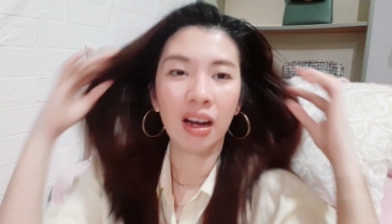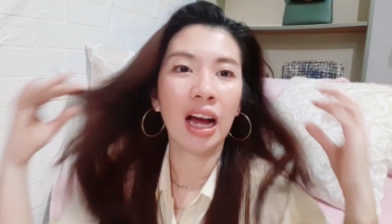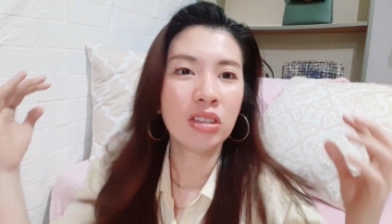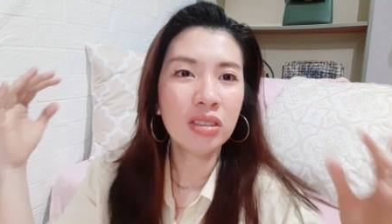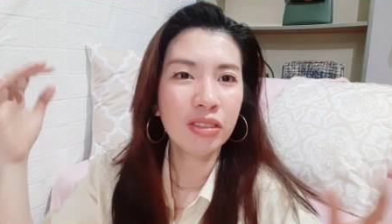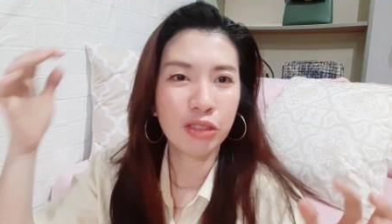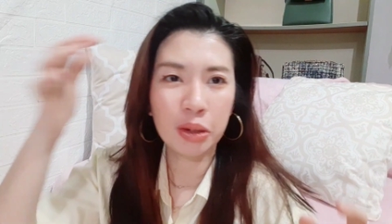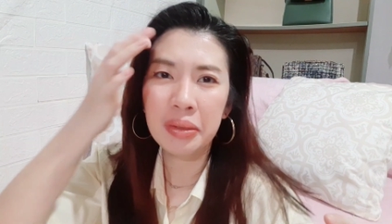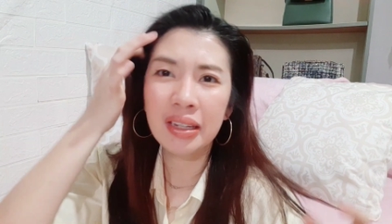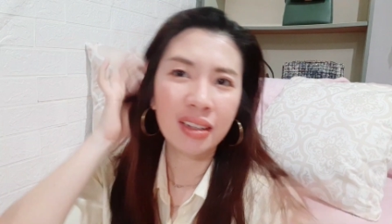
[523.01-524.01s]
actually for
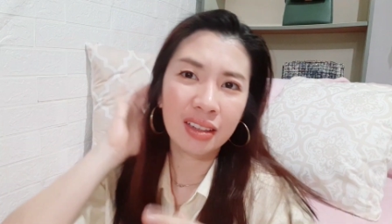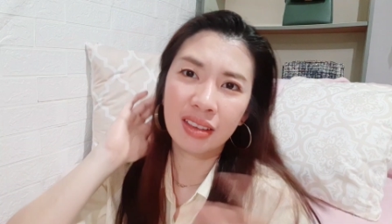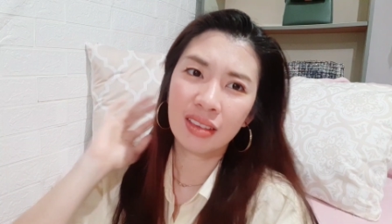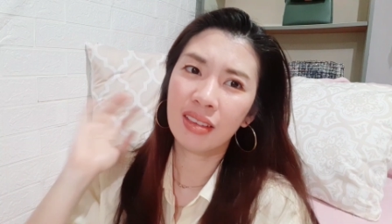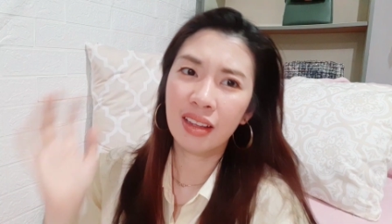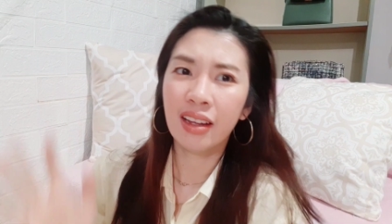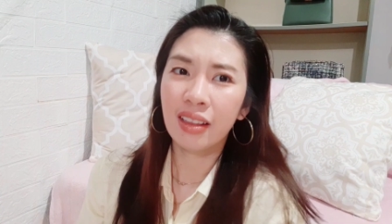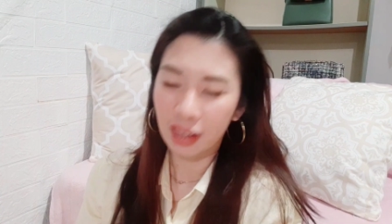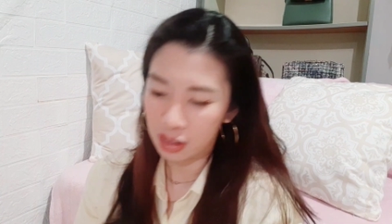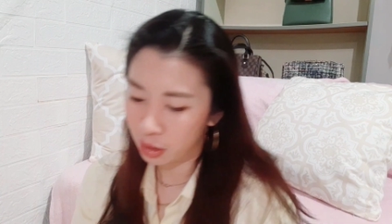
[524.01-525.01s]
me, it, it
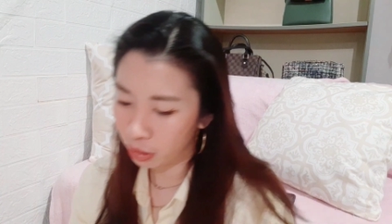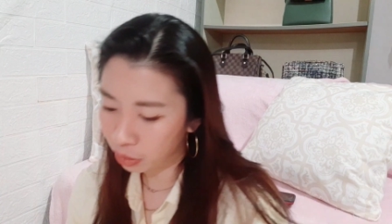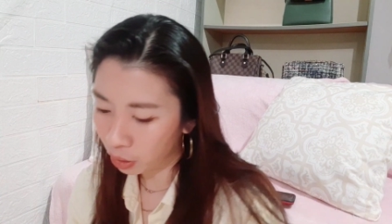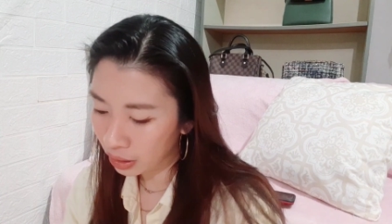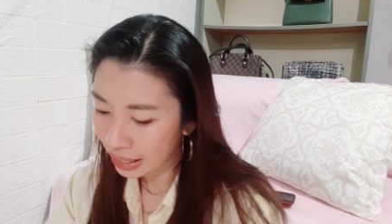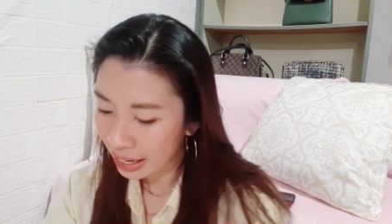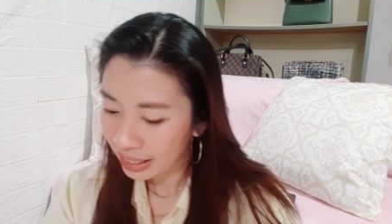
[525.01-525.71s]
does look full.